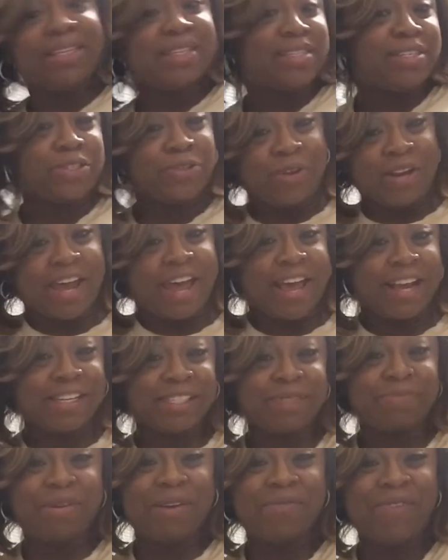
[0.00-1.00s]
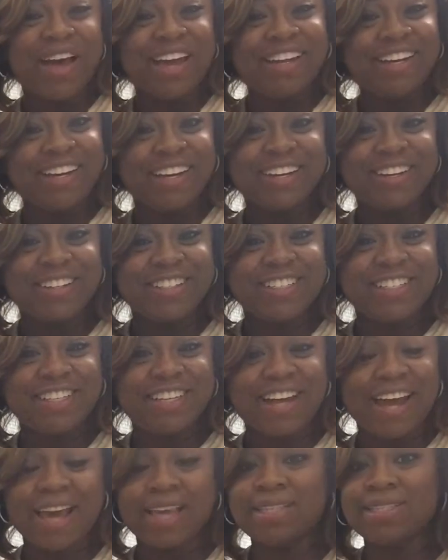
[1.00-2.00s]
This is going to actually be my dinner
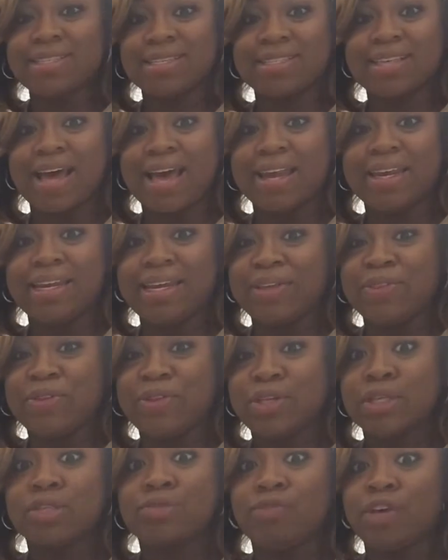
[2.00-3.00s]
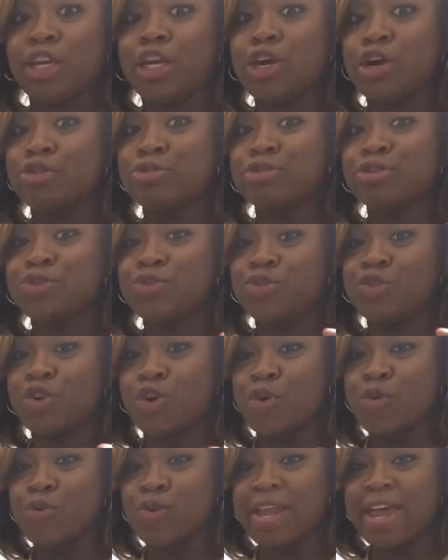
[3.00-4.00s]
tonight since I did this video
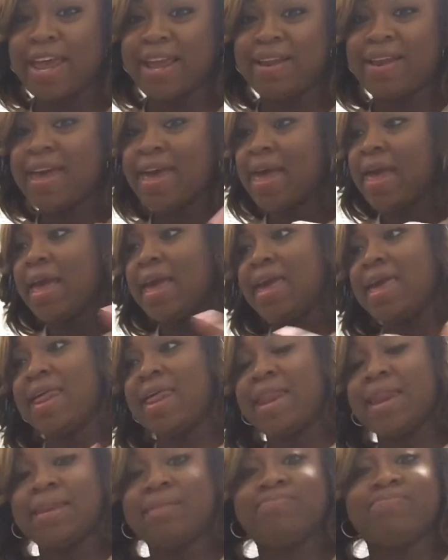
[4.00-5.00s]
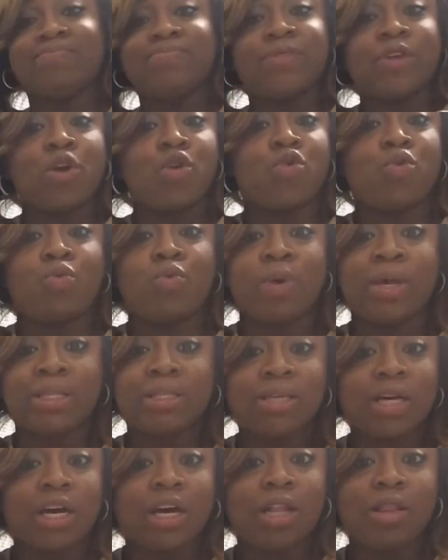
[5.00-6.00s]
so late, and we
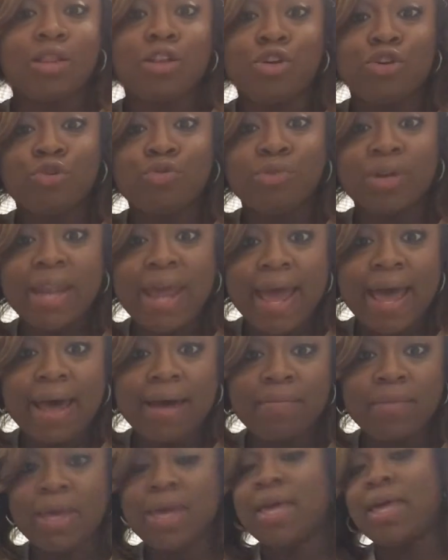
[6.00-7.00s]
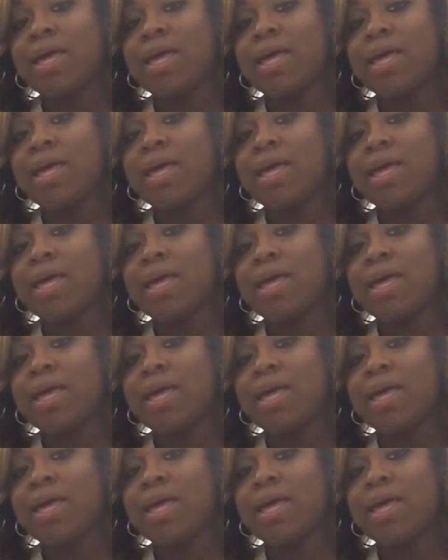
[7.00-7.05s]
took a little nap.